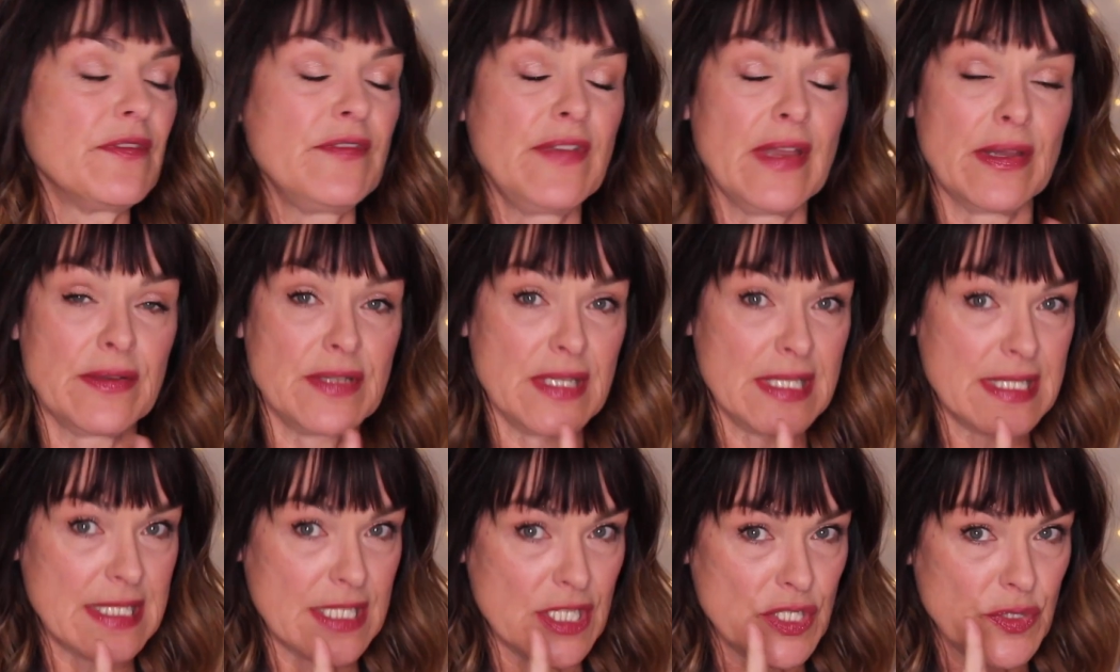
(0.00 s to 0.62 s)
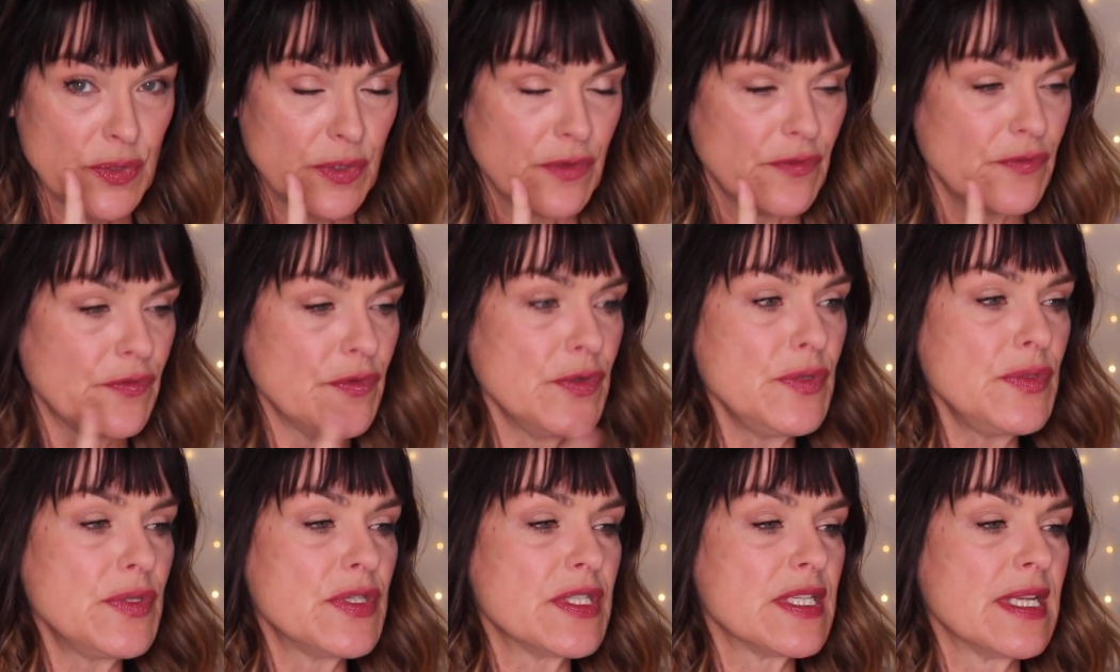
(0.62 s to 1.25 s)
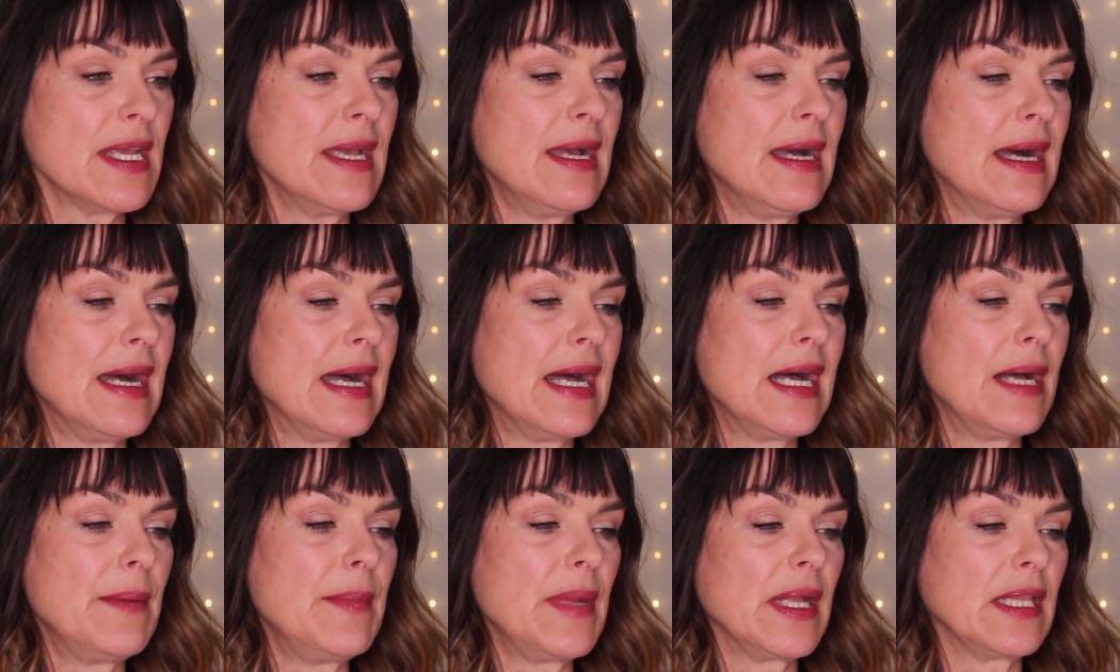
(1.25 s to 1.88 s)
found in citric fruits,
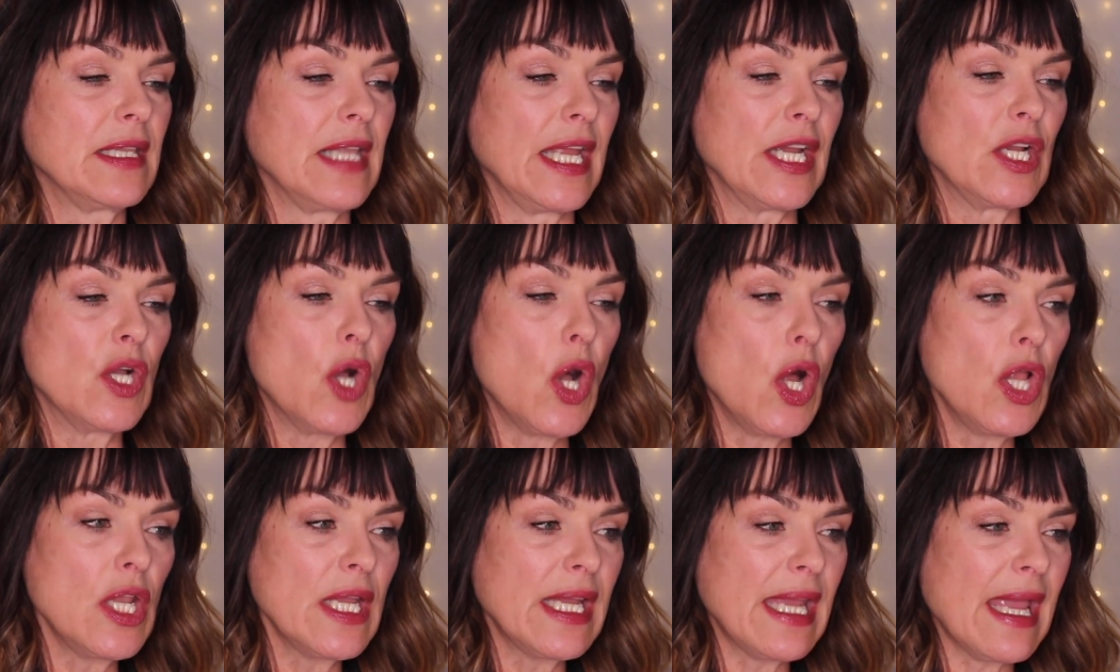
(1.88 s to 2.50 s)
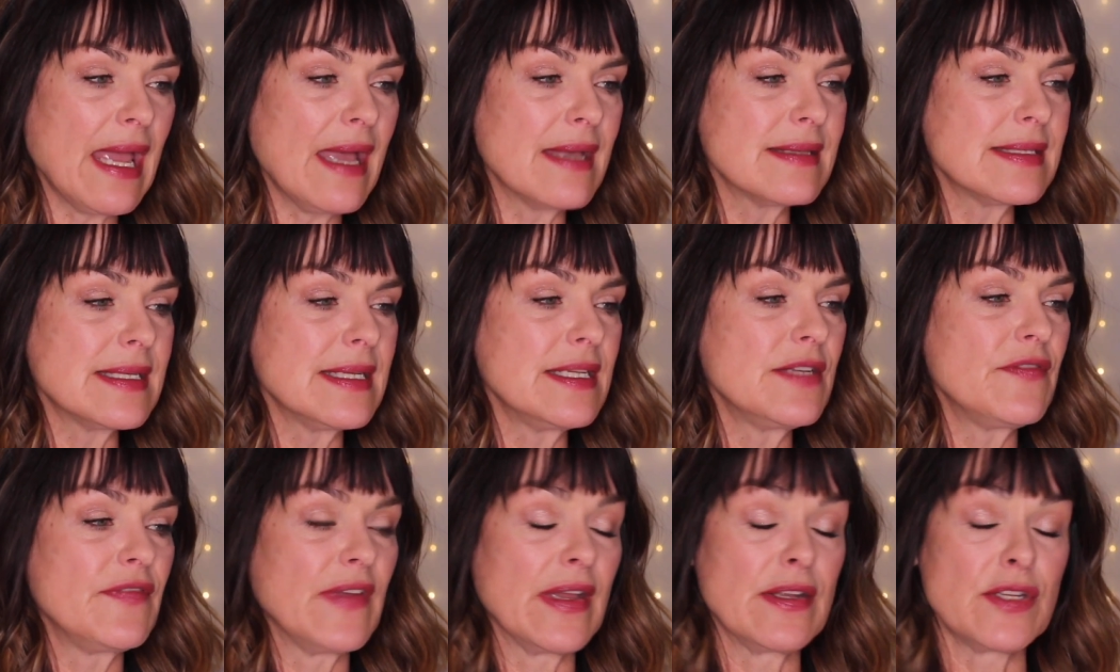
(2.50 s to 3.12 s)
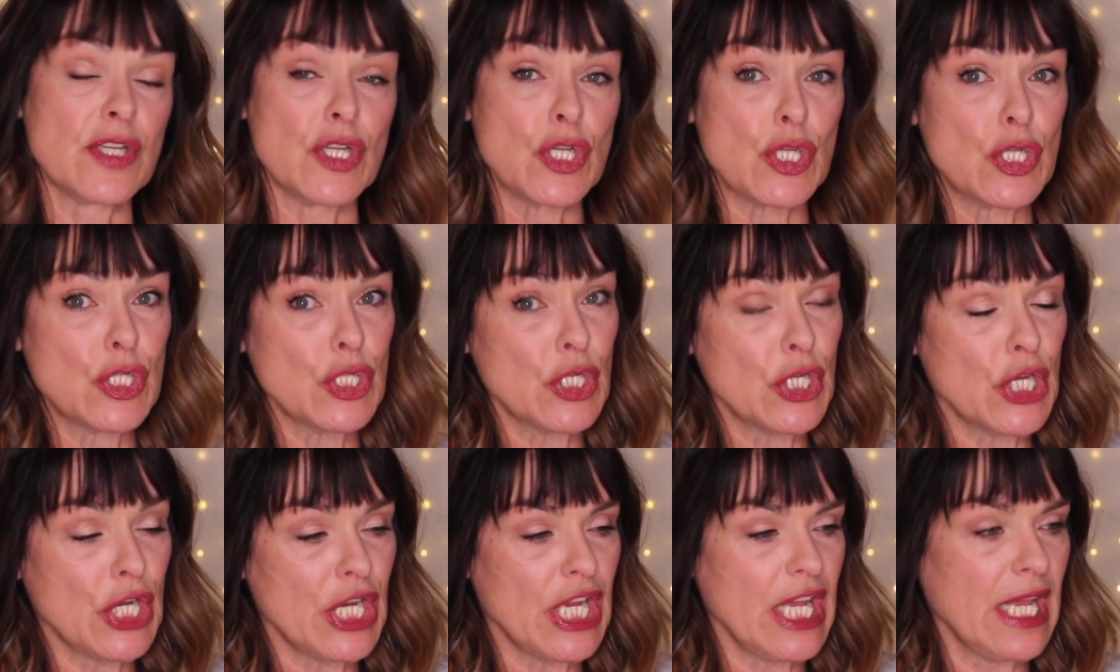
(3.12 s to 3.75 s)
um, glycolic acid found in
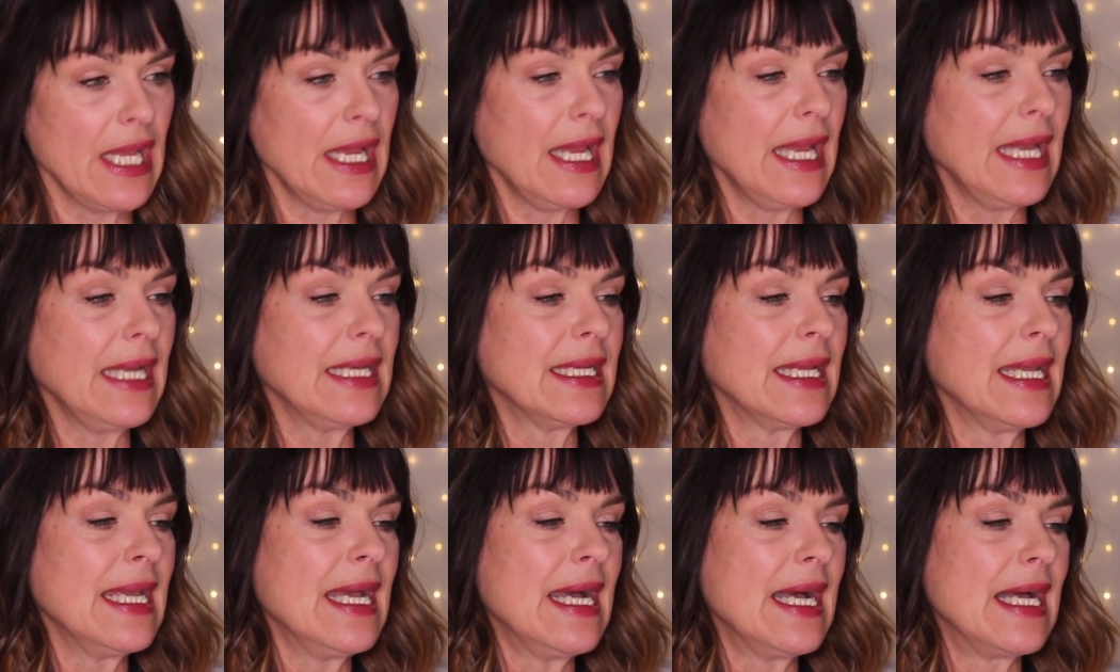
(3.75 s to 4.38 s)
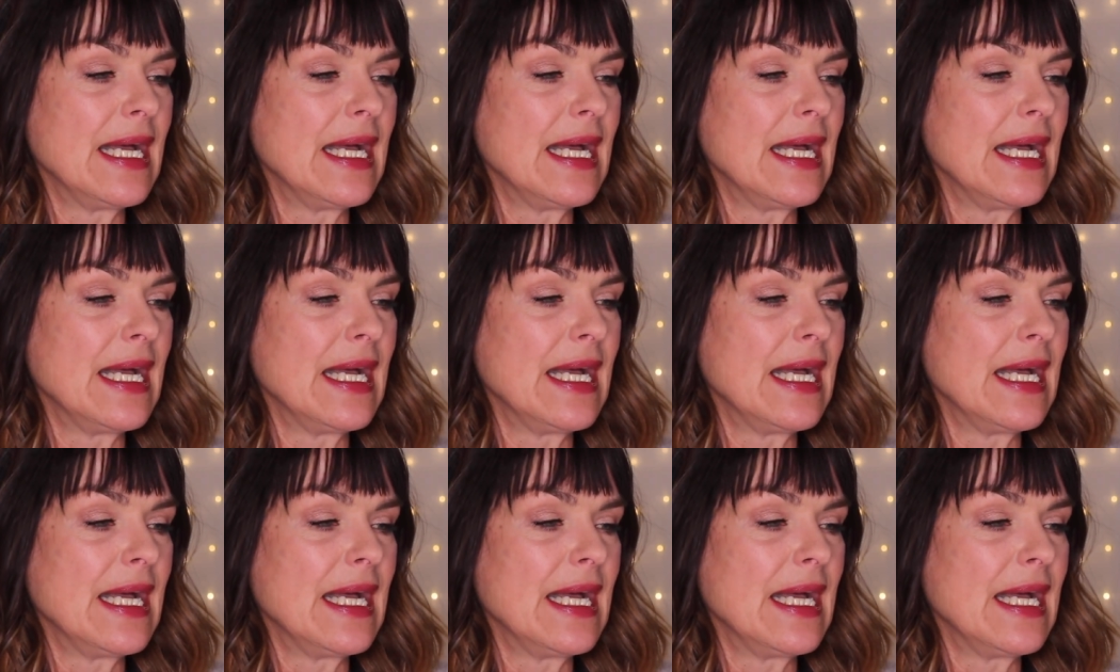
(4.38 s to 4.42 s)
sugar cane,